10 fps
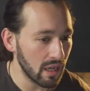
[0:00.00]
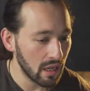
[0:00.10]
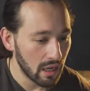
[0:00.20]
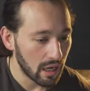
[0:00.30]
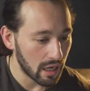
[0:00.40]

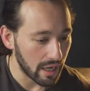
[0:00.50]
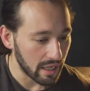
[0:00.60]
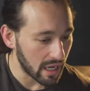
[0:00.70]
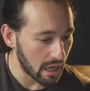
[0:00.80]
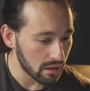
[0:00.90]
All right,
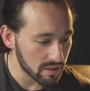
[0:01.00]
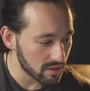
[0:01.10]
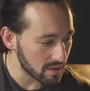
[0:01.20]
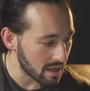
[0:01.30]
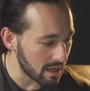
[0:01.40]
now let's
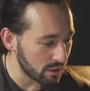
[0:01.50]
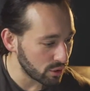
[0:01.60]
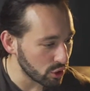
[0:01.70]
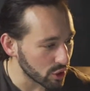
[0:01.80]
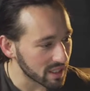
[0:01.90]

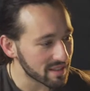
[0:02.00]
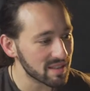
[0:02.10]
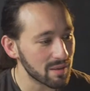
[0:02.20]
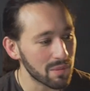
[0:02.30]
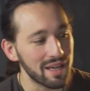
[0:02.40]
look at
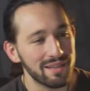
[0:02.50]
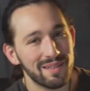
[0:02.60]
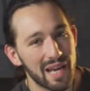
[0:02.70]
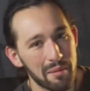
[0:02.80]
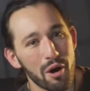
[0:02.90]
some
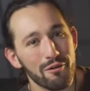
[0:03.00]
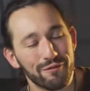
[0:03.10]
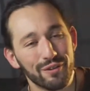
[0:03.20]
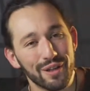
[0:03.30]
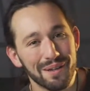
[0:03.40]
demo
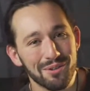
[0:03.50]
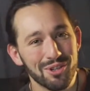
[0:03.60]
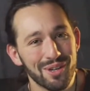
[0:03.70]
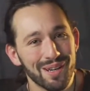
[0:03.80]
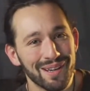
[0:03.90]
footage
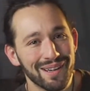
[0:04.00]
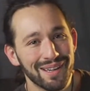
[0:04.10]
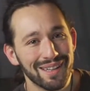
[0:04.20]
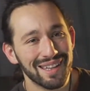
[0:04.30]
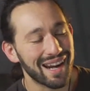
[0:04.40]

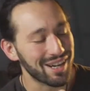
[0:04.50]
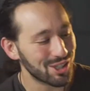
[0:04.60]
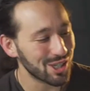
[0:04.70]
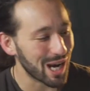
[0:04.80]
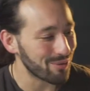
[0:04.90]
that I
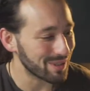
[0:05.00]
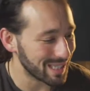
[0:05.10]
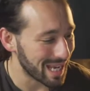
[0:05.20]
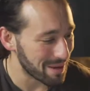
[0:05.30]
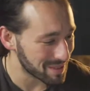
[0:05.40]
shot with the
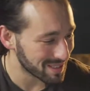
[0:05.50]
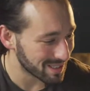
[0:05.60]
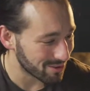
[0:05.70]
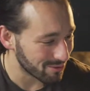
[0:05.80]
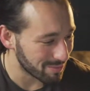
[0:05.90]

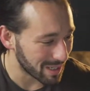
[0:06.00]
M600 Buy.